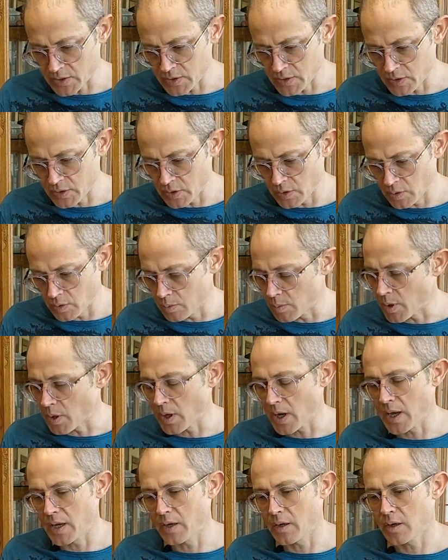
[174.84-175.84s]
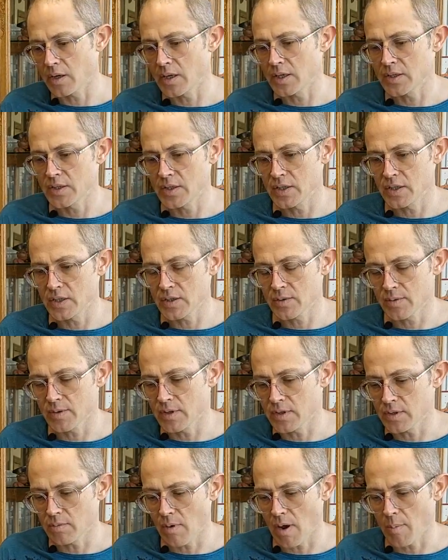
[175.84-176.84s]
two Menghai area teas with
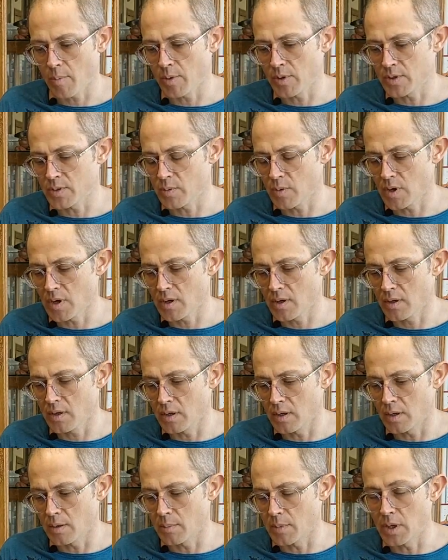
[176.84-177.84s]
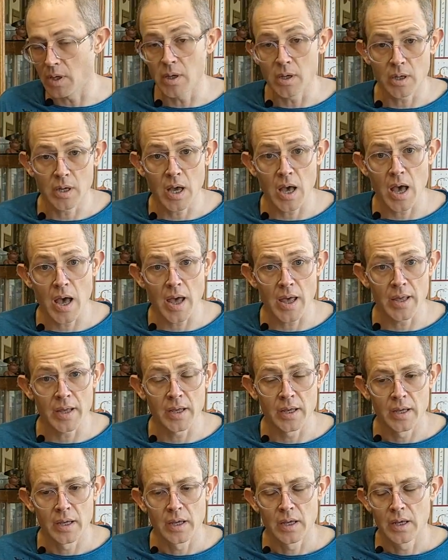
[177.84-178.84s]
this wrapper as well, a Hekai
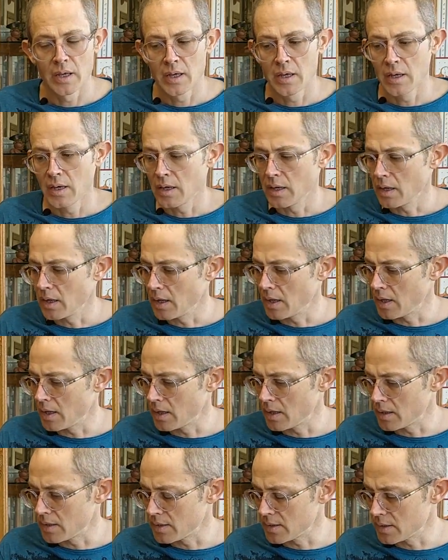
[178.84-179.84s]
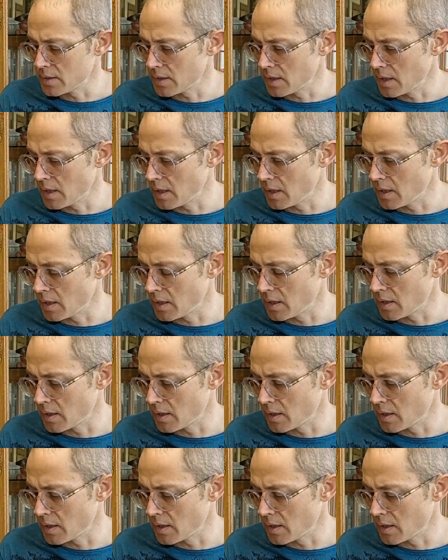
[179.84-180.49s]
and a